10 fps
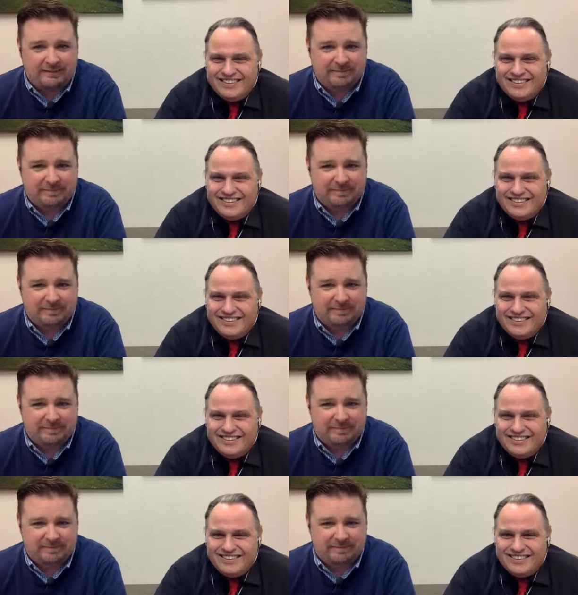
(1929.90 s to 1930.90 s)

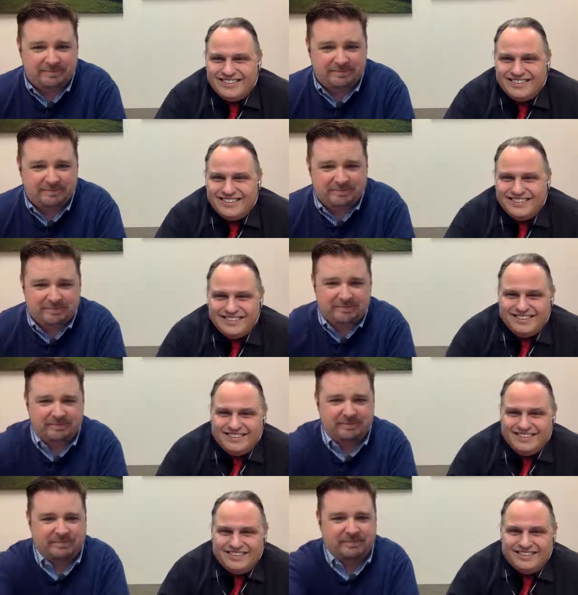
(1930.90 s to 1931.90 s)

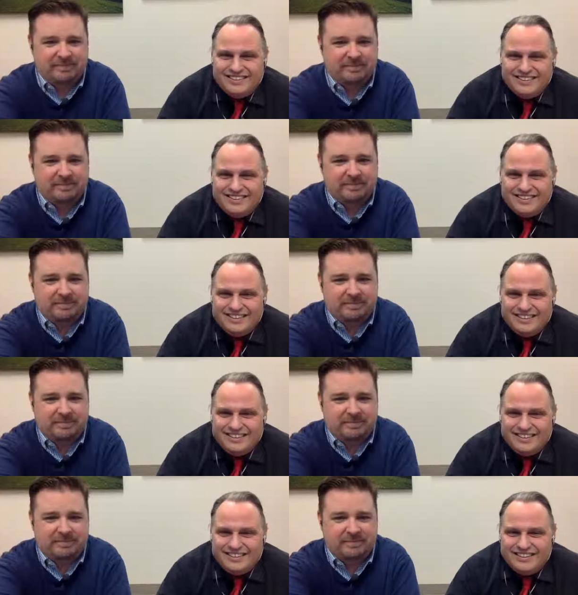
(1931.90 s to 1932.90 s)

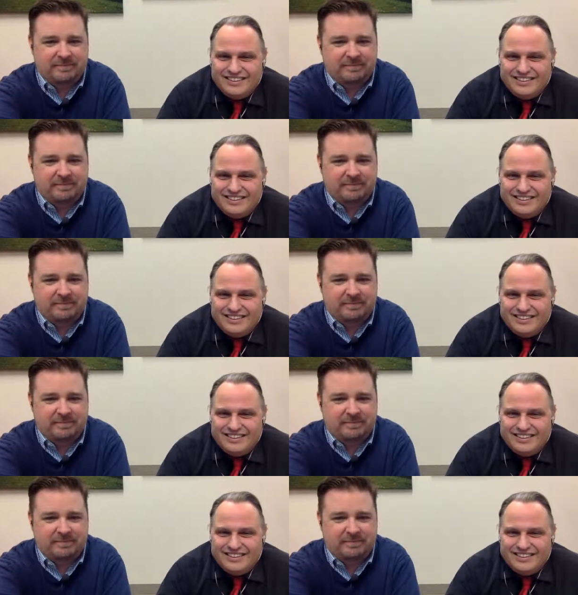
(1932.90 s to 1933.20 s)
(no one is talking)